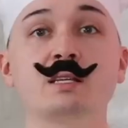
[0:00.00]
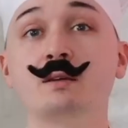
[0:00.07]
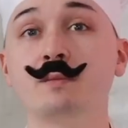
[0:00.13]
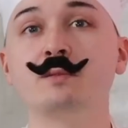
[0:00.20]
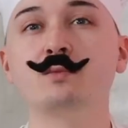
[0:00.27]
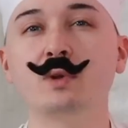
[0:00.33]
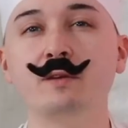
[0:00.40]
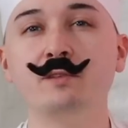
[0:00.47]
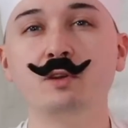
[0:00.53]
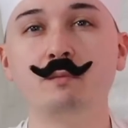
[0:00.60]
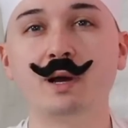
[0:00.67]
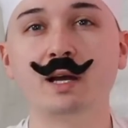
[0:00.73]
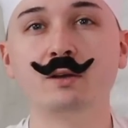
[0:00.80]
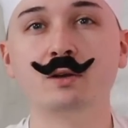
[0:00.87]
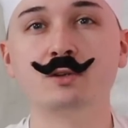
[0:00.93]
sometimes whenever you
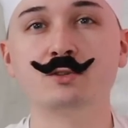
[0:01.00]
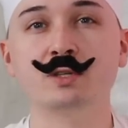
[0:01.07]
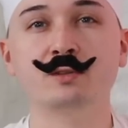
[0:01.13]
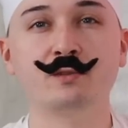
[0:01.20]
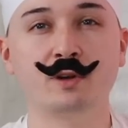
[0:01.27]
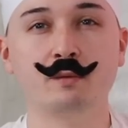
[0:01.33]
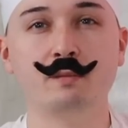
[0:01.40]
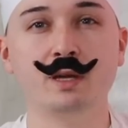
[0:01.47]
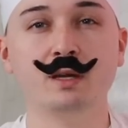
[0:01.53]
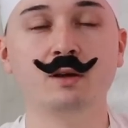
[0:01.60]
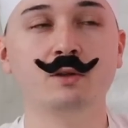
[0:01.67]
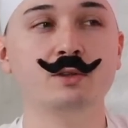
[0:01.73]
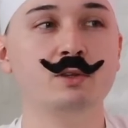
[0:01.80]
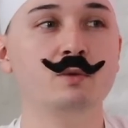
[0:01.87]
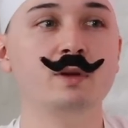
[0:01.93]
buy groceries for a
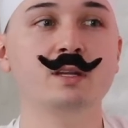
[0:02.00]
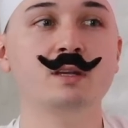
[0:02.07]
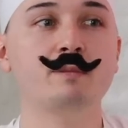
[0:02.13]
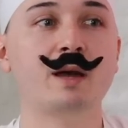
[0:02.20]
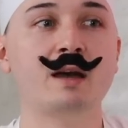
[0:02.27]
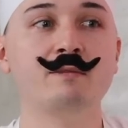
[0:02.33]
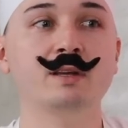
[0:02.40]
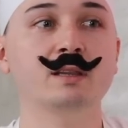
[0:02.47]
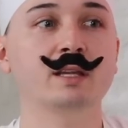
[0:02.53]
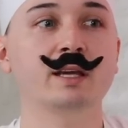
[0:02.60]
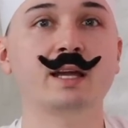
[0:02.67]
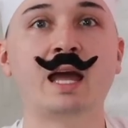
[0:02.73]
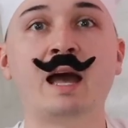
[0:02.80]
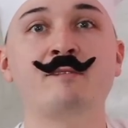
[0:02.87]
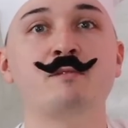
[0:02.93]
meal, you end up having like
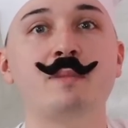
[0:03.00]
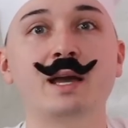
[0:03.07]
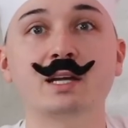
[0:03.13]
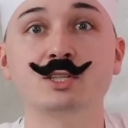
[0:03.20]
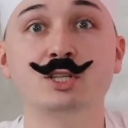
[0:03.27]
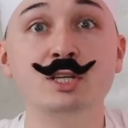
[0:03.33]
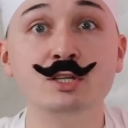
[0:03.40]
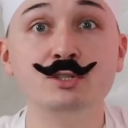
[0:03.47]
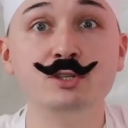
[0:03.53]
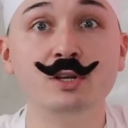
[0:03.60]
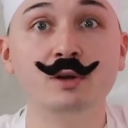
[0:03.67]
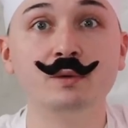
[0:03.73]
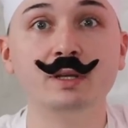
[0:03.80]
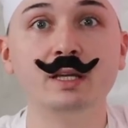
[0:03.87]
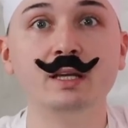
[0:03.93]
half a bag of cheese you
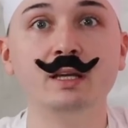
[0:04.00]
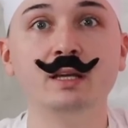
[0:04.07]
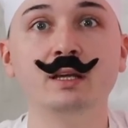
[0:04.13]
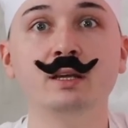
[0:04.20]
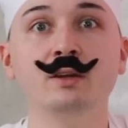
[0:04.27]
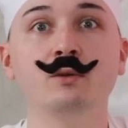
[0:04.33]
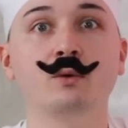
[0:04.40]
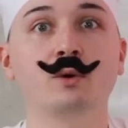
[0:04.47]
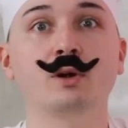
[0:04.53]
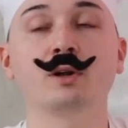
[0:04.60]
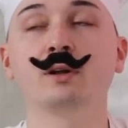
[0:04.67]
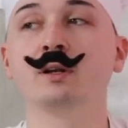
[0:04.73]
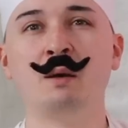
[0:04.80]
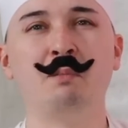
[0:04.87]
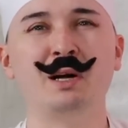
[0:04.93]
don't need,
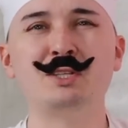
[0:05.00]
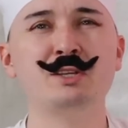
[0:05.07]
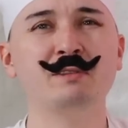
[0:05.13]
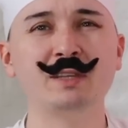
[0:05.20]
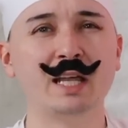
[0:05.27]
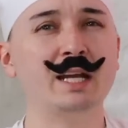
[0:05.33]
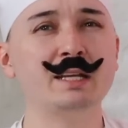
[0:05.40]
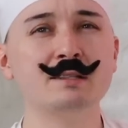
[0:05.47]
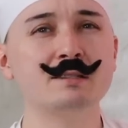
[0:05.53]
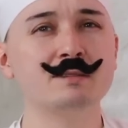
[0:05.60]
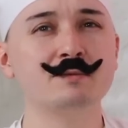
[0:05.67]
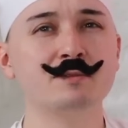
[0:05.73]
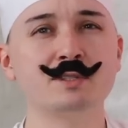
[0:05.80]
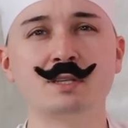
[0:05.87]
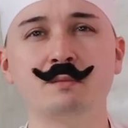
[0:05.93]
or a bunch of lettuce
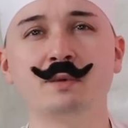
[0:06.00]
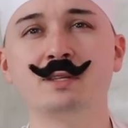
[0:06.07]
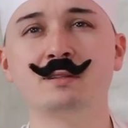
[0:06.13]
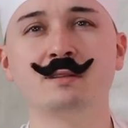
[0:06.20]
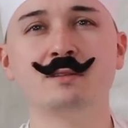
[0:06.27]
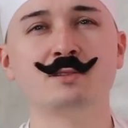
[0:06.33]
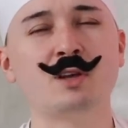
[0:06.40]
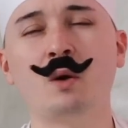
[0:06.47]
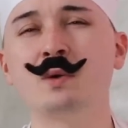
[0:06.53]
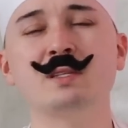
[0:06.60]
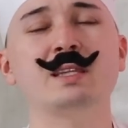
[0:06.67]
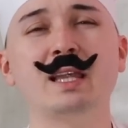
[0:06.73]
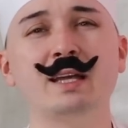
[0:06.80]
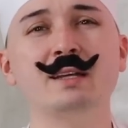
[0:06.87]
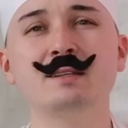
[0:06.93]
for some reason. There's always
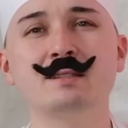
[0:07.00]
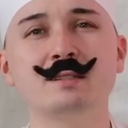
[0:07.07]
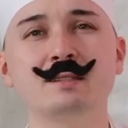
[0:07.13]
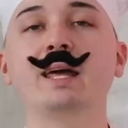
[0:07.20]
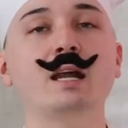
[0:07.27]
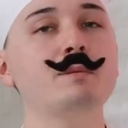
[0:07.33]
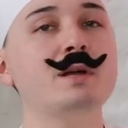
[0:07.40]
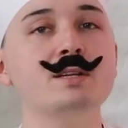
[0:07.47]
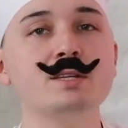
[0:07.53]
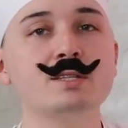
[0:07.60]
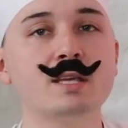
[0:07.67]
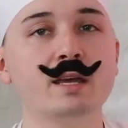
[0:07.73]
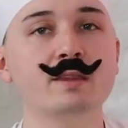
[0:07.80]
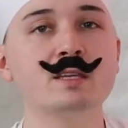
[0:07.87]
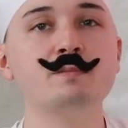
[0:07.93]
lettuce. And I'm not just
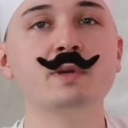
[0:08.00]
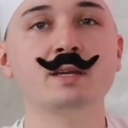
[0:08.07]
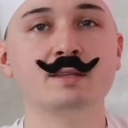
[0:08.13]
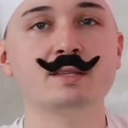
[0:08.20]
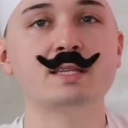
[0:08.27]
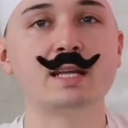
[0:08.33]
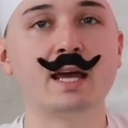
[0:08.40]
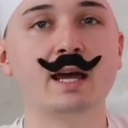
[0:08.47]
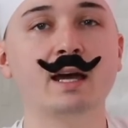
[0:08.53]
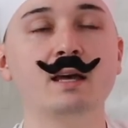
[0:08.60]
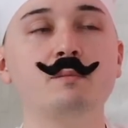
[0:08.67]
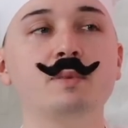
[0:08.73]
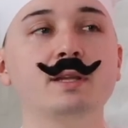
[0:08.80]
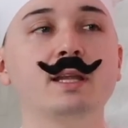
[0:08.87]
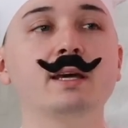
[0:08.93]
saying this because it's an
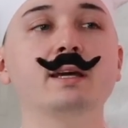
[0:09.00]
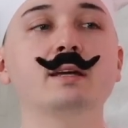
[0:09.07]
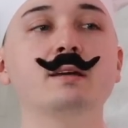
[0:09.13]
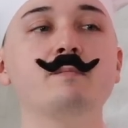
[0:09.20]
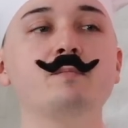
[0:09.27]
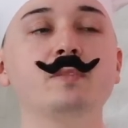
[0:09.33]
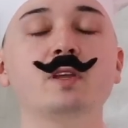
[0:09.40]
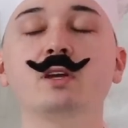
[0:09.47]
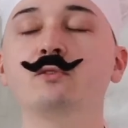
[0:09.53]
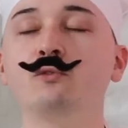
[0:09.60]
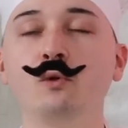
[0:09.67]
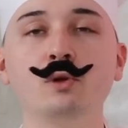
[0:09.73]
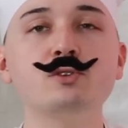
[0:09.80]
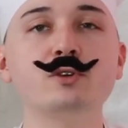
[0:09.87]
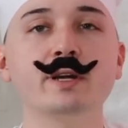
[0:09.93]
ad, but like
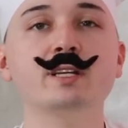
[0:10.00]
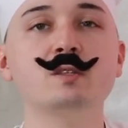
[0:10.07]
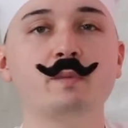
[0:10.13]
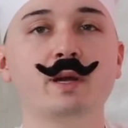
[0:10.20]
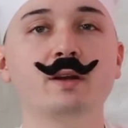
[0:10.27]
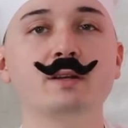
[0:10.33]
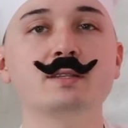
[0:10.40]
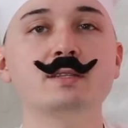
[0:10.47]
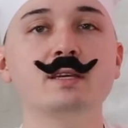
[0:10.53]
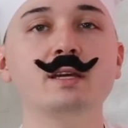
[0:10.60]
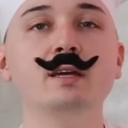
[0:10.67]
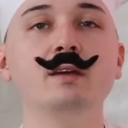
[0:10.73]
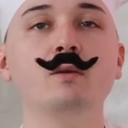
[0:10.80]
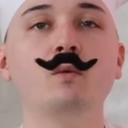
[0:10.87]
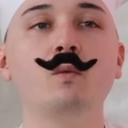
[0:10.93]
full
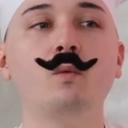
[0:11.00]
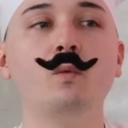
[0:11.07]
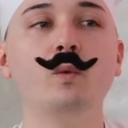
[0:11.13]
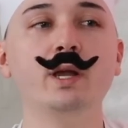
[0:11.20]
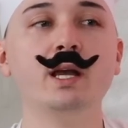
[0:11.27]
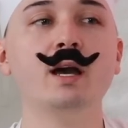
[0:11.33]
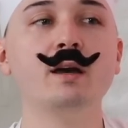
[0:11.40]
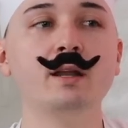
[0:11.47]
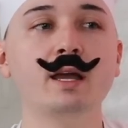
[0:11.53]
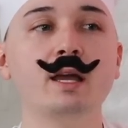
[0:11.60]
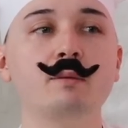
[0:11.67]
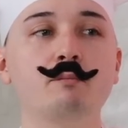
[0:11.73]
transparency, we got a